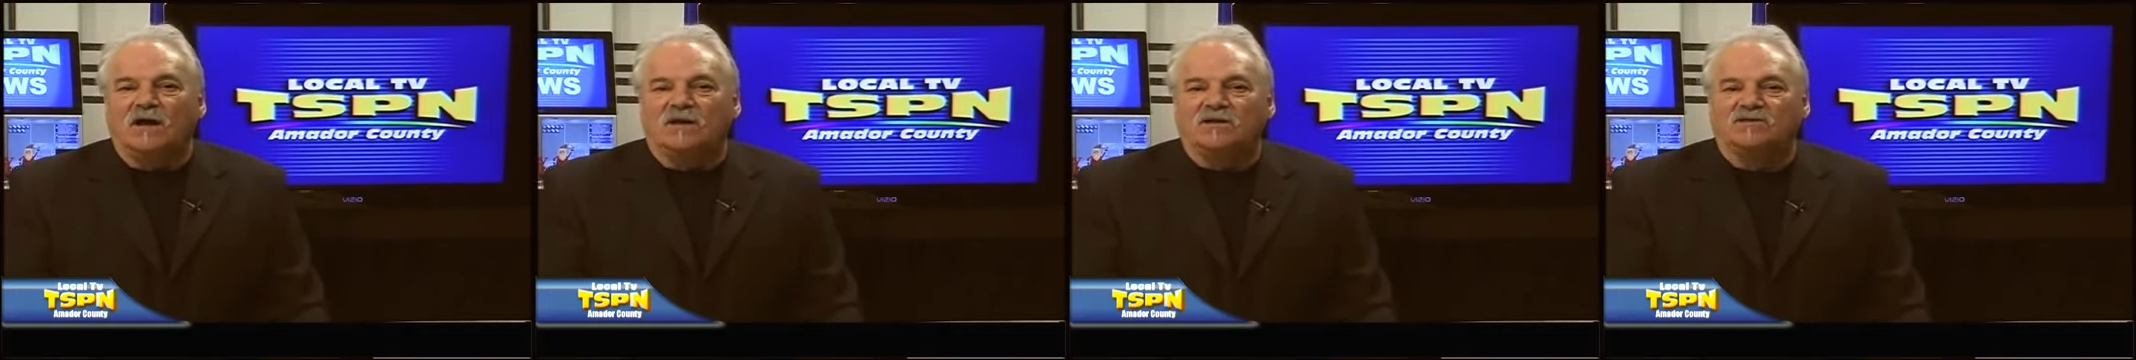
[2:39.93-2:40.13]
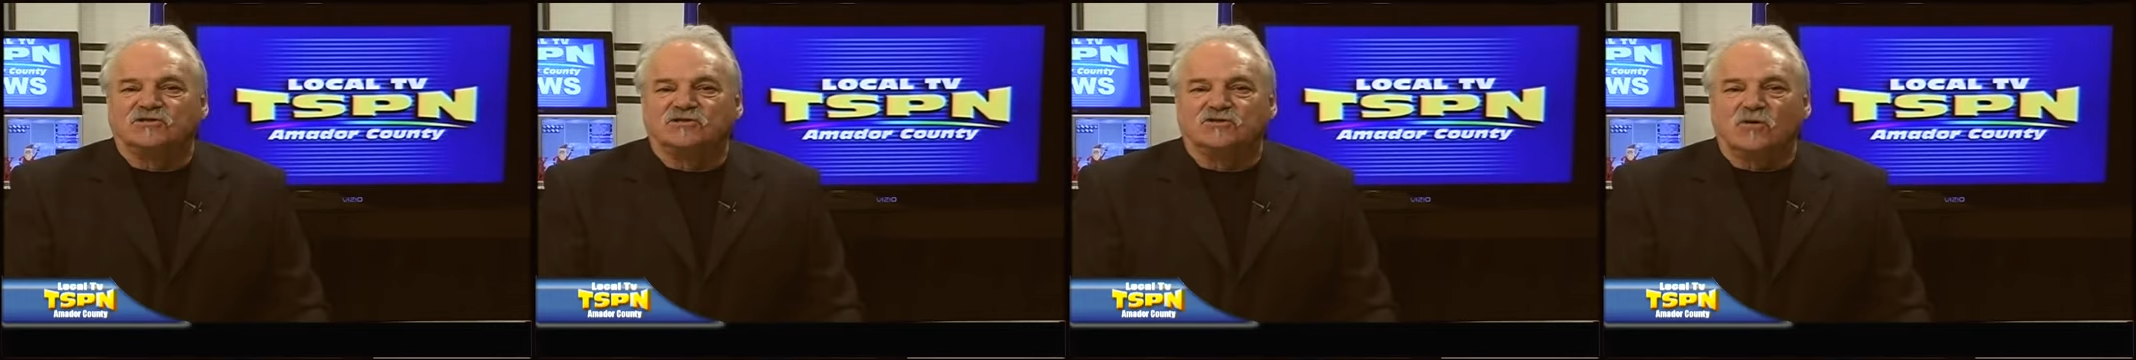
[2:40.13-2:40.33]

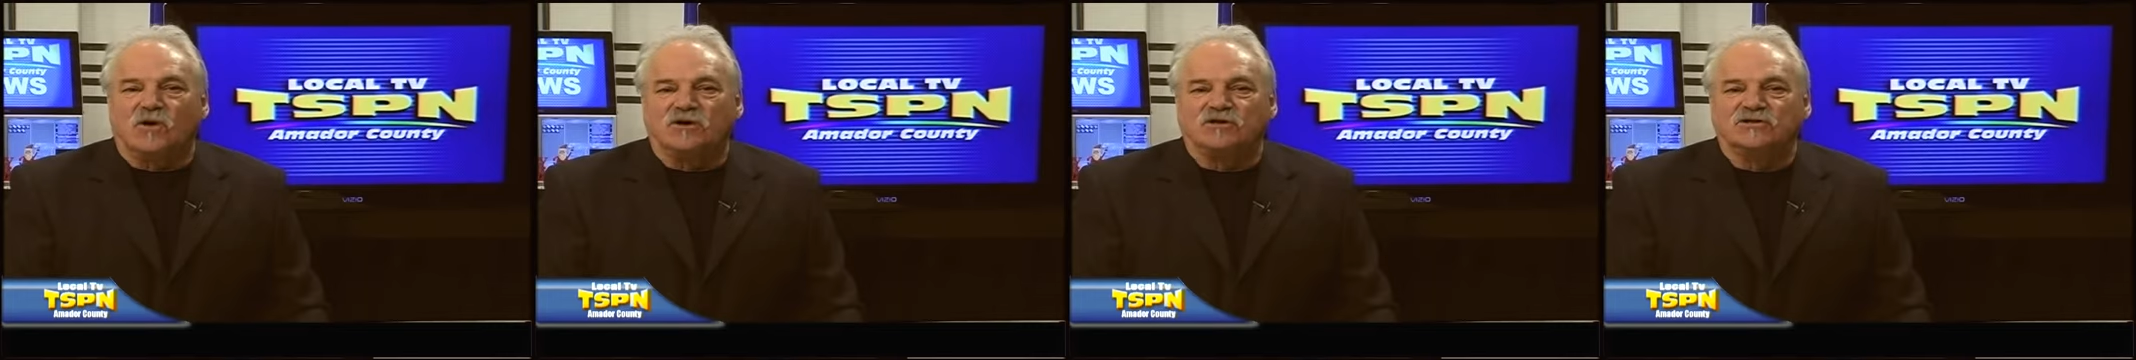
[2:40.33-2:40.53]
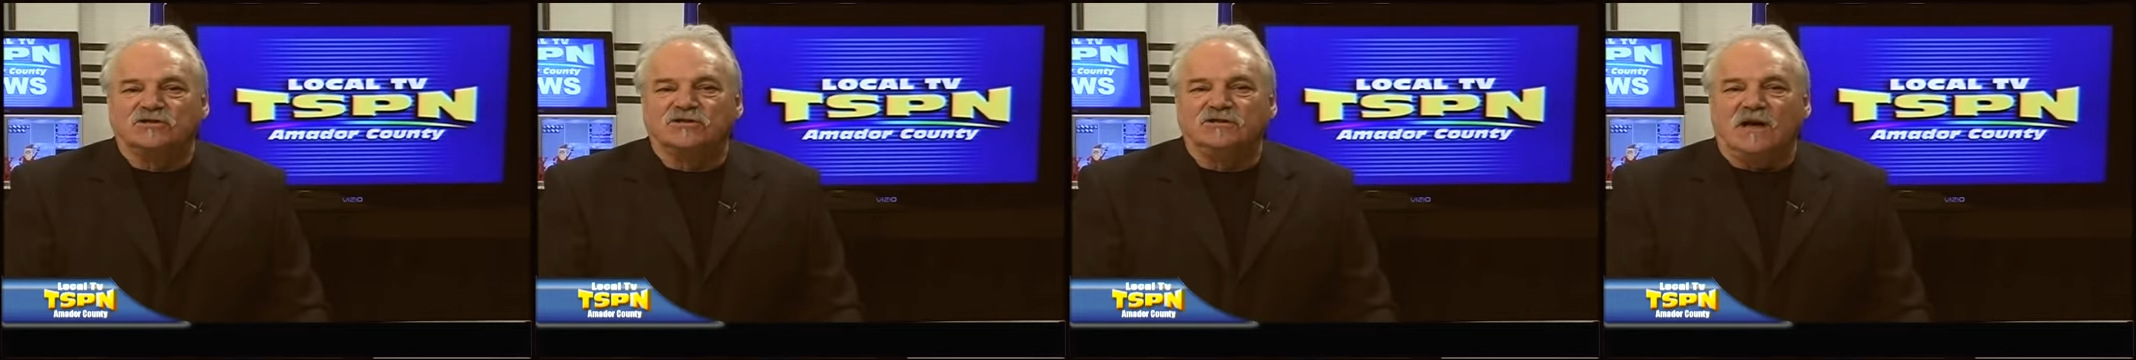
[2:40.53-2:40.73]

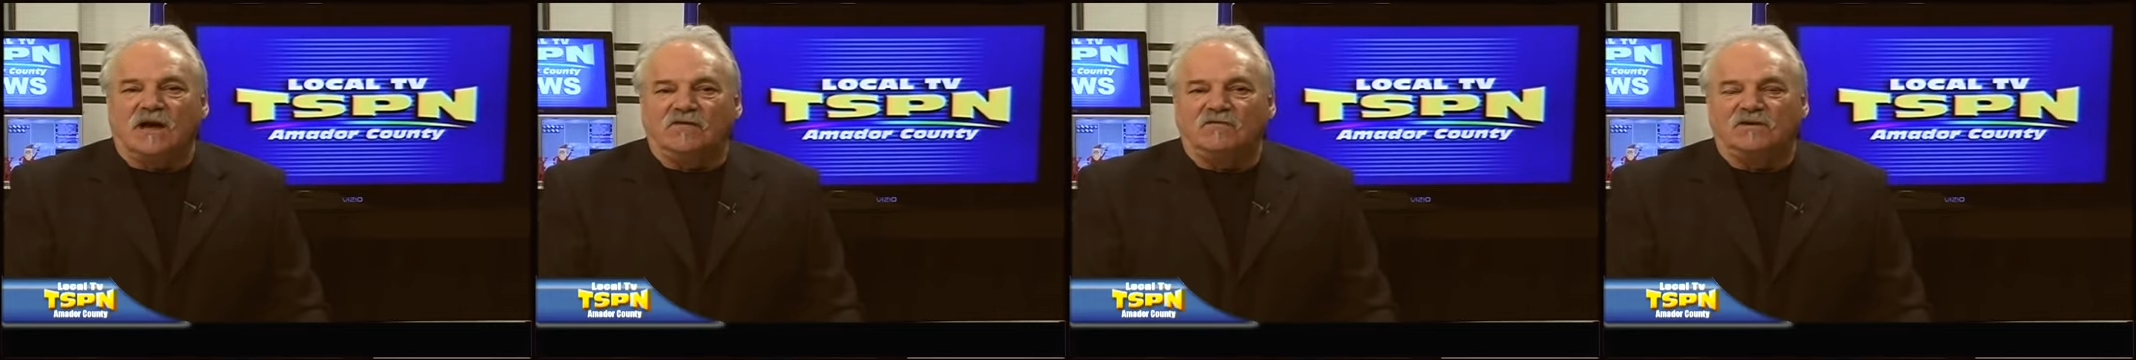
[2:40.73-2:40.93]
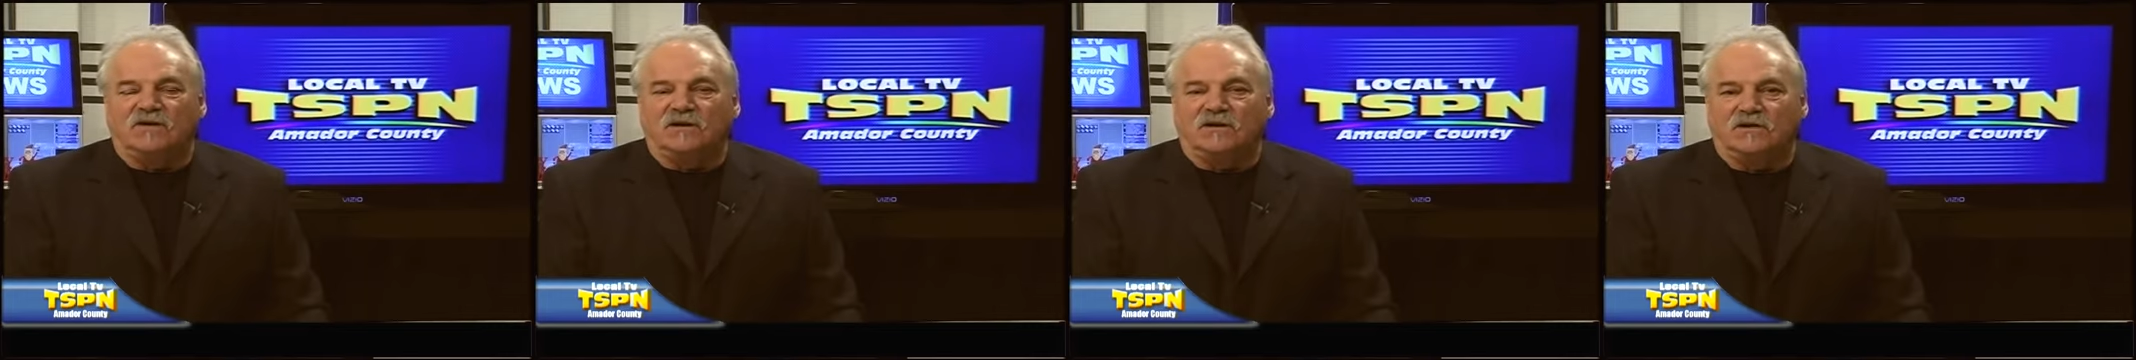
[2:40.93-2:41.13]
construction
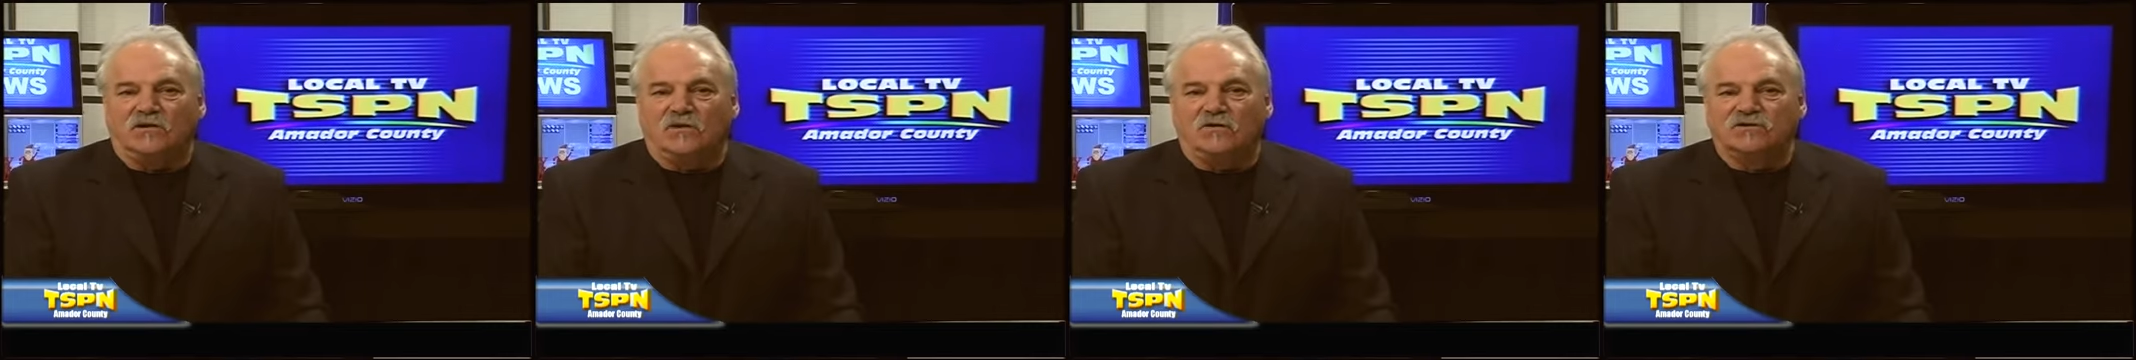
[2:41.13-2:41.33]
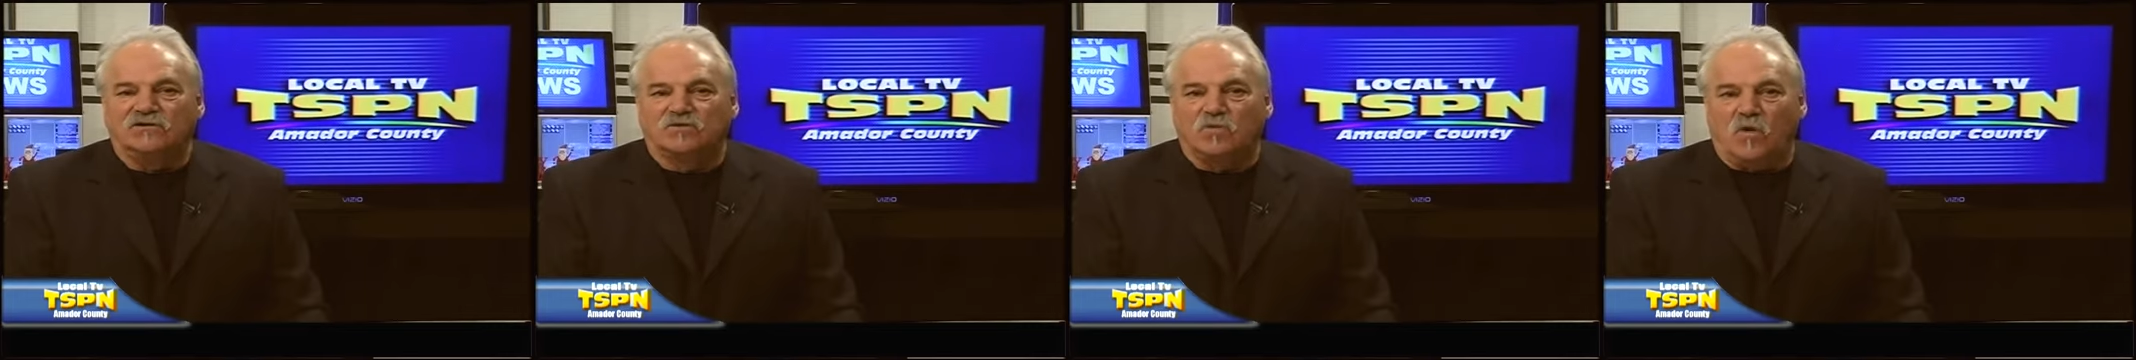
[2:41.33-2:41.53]
of an
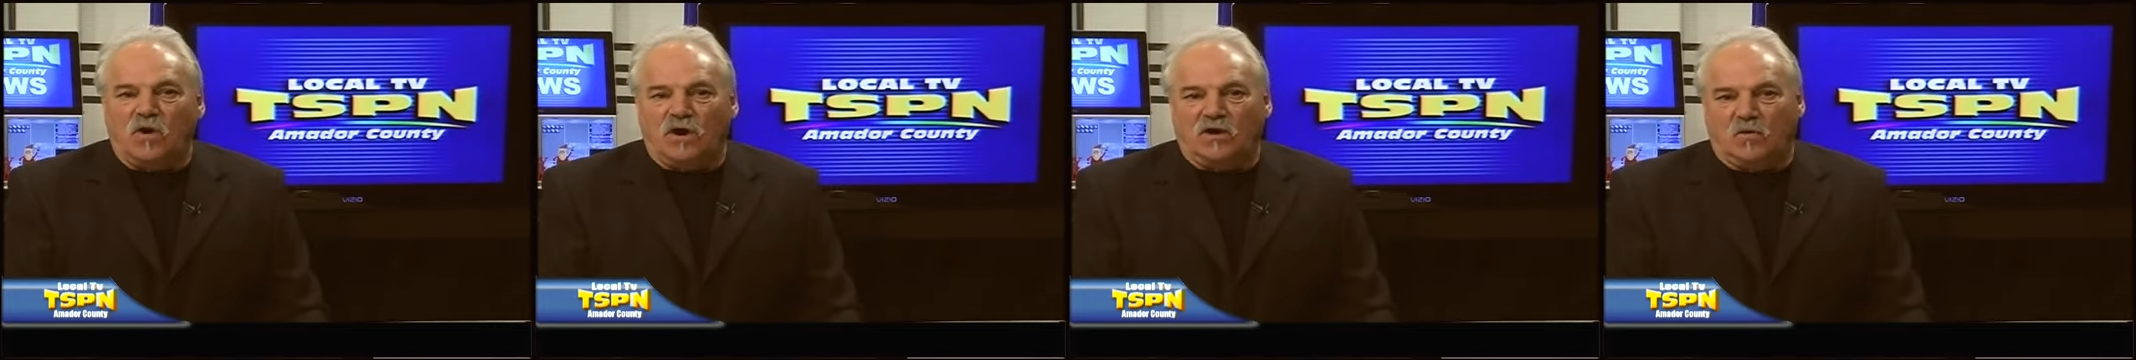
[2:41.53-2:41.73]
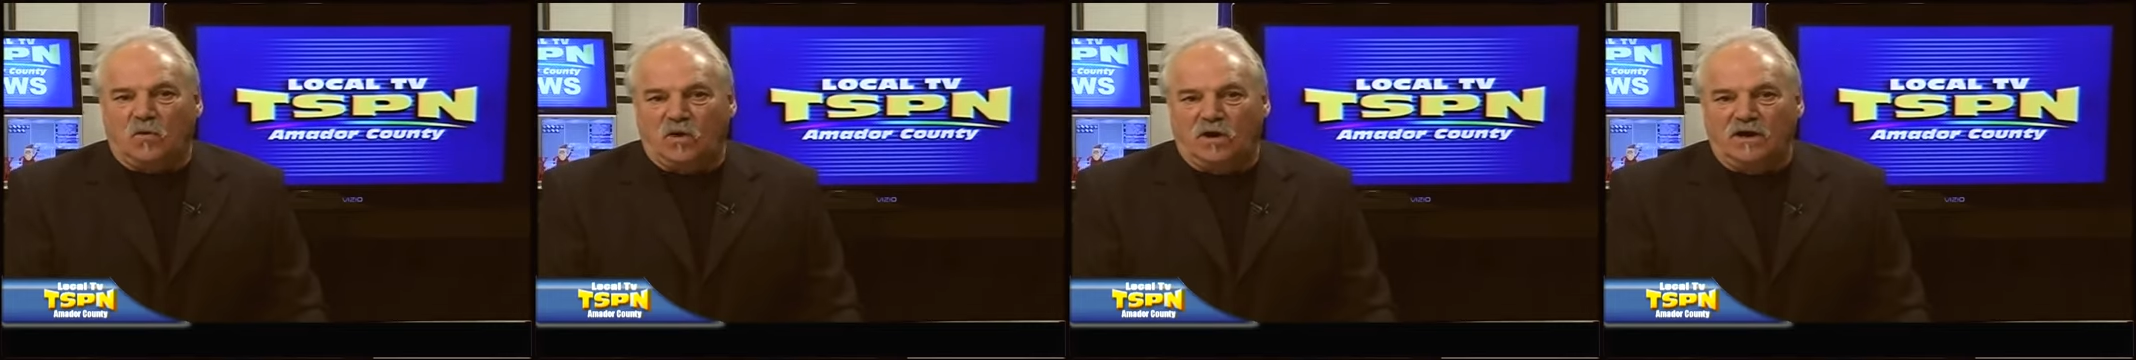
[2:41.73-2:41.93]
enclosed
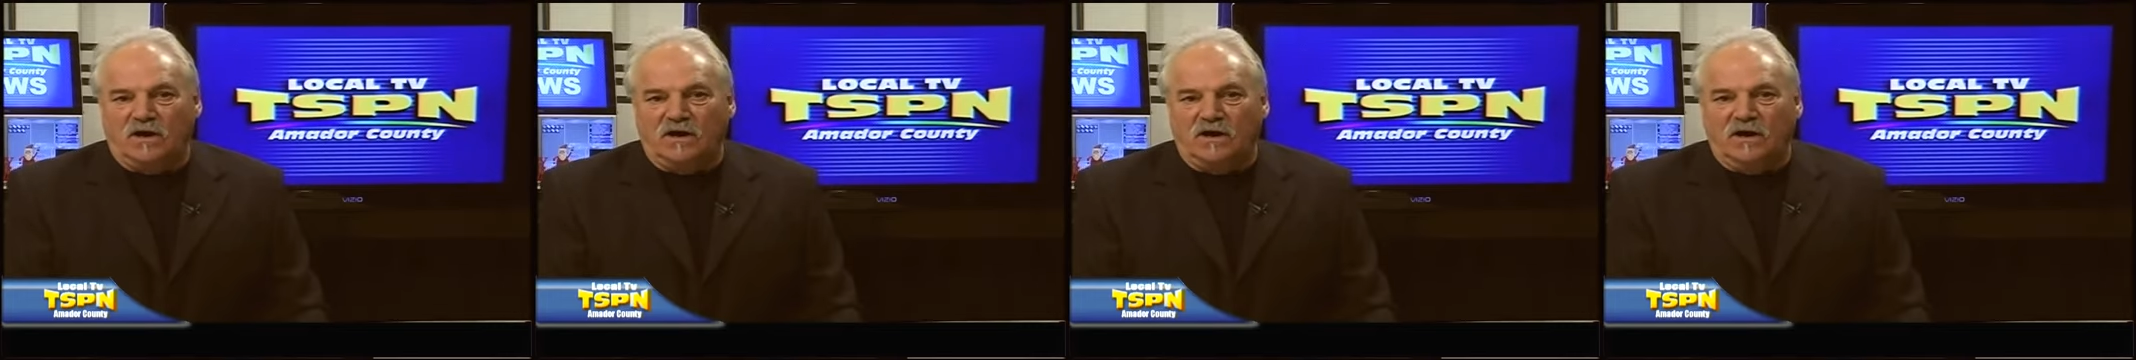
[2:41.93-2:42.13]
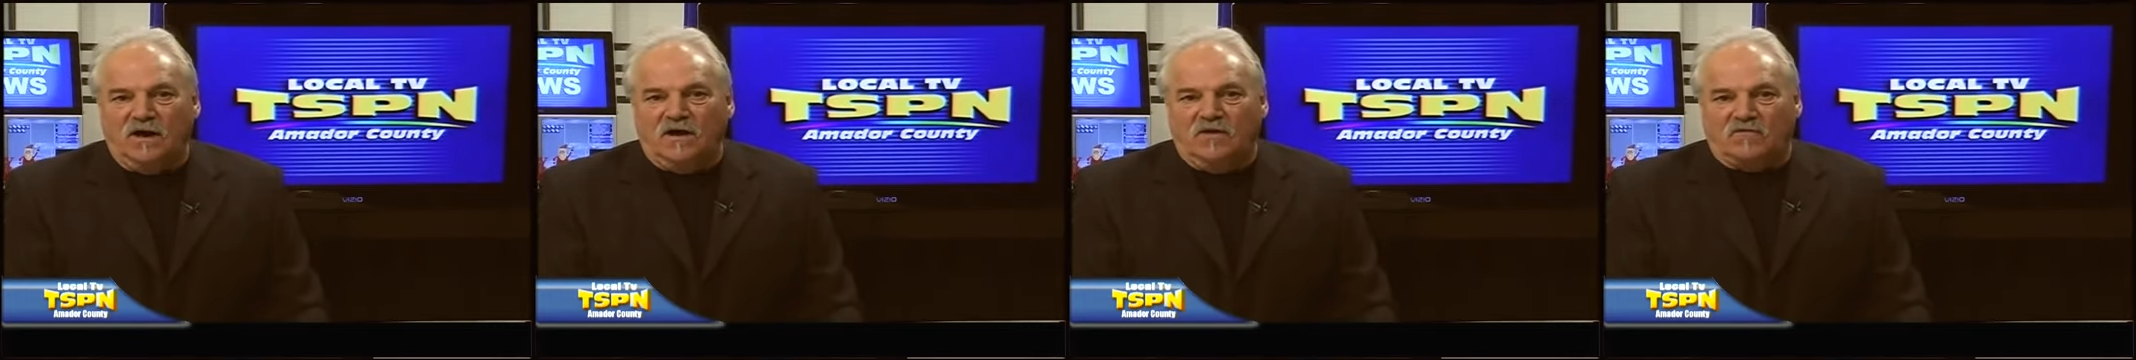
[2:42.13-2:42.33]
walkway